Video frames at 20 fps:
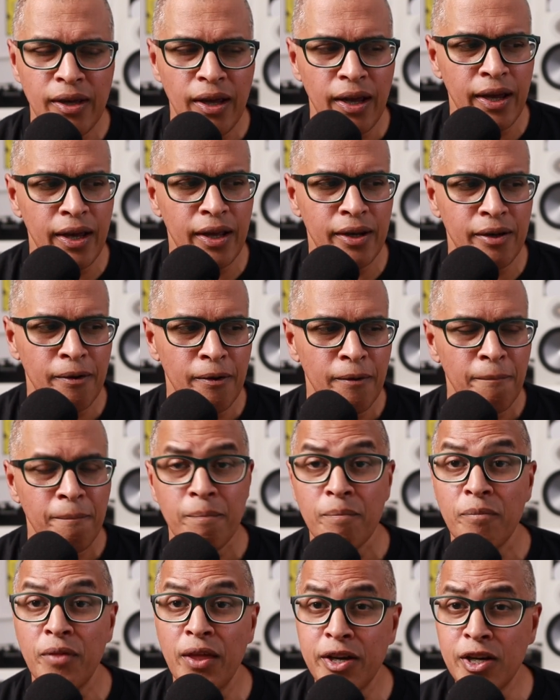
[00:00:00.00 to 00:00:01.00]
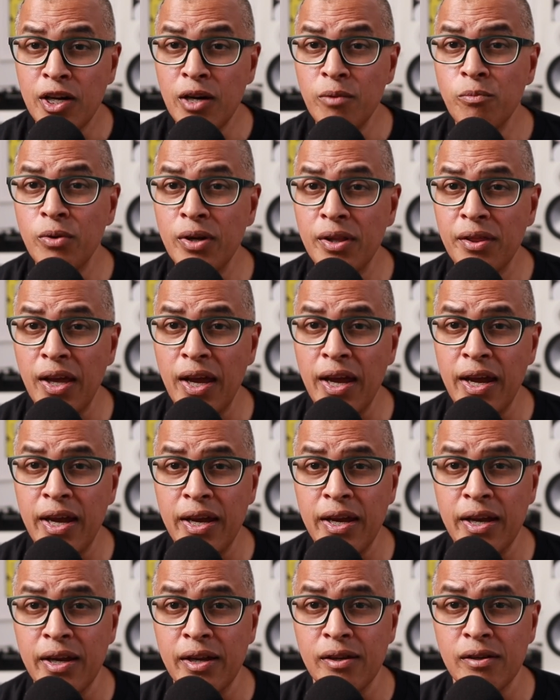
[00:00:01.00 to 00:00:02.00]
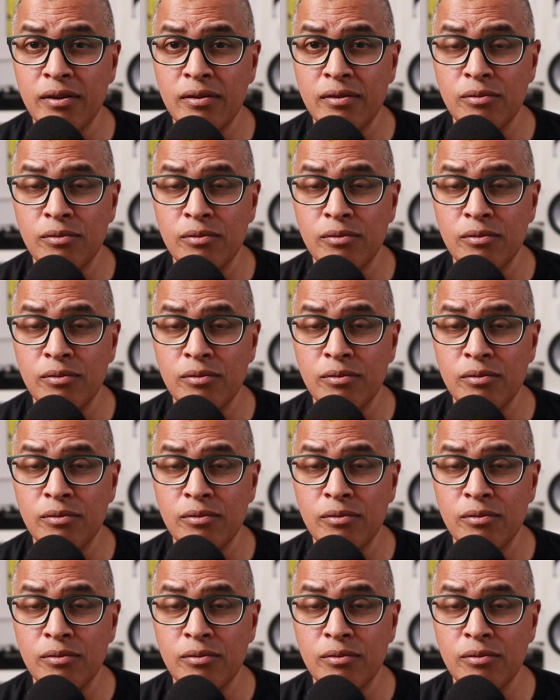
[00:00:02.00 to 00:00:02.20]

And they come with a